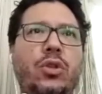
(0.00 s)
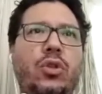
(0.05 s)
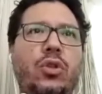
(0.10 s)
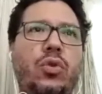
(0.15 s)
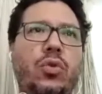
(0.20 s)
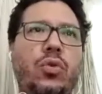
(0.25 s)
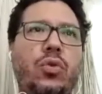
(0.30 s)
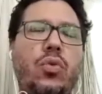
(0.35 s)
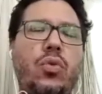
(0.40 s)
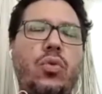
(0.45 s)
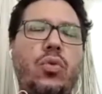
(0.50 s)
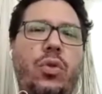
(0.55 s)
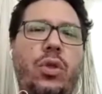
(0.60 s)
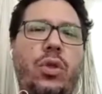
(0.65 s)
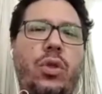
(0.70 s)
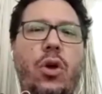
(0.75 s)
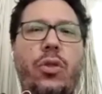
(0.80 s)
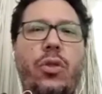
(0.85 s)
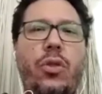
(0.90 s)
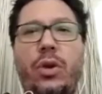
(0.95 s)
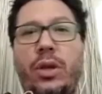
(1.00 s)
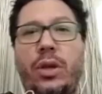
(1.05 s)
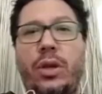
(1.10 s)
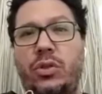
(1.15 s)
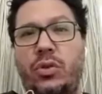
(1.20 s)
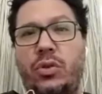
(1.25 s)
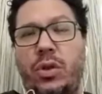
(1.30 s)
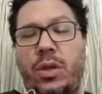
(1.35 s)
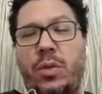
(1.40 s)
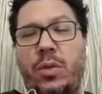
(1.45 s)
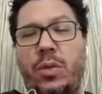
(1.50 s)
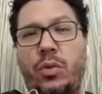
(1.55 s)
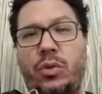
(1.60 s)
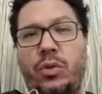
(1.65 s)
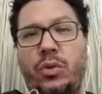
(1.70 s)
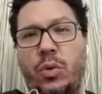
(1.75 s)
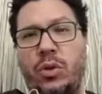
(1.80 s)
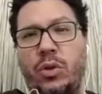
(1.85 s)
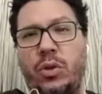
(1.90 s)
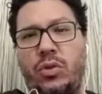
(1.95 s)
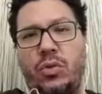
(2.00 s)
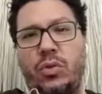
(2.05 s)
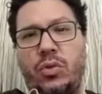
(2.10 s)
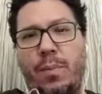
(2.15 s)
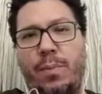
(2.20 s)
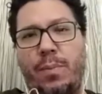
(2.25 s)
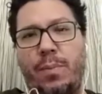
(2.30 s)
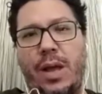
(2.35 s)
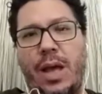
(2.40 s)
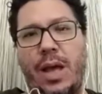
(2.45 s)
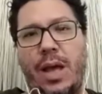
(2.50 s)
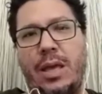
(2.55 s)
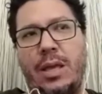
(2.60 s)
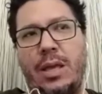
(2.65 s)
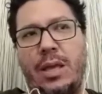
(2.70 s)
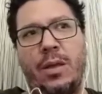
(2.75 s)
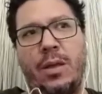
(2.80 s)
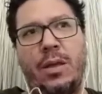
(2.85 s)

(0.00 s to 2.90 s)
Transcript: to the other extreme, which was to apply